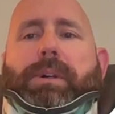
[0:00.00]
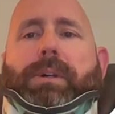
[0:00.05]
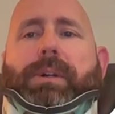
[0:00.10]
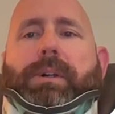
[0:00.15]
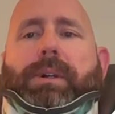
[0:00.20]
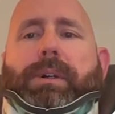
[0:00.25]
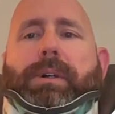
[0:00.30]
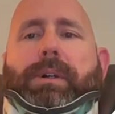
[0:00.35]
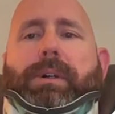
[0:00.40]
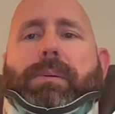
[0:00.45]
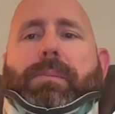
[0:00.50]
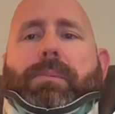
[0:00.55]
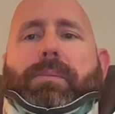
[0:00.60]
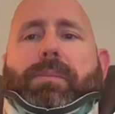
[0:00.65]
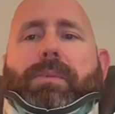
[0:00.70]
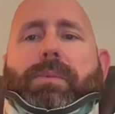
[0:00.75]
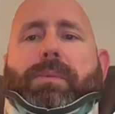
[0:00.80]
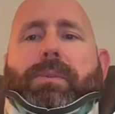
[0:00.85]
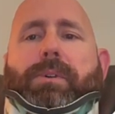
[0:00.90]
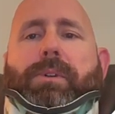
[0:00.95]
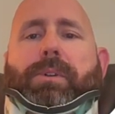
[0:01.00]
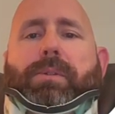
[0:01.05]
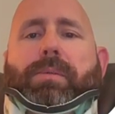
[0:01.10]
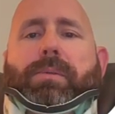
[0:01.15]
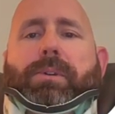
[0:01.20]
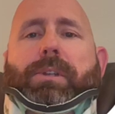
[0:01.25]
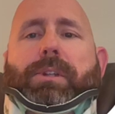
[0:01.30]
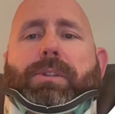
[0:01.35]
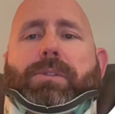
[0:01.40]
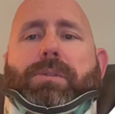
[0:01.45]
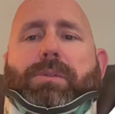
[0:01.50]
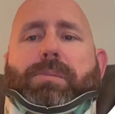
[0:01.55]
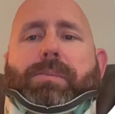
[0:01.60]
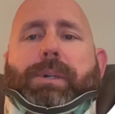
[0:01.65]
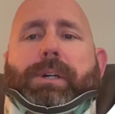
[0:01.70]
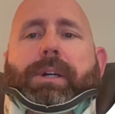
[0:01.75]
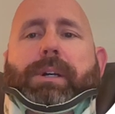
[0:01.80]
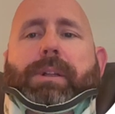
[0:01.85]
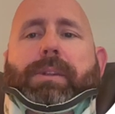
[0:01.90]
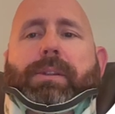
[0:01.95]
a 3D
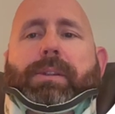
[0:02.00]
toolpath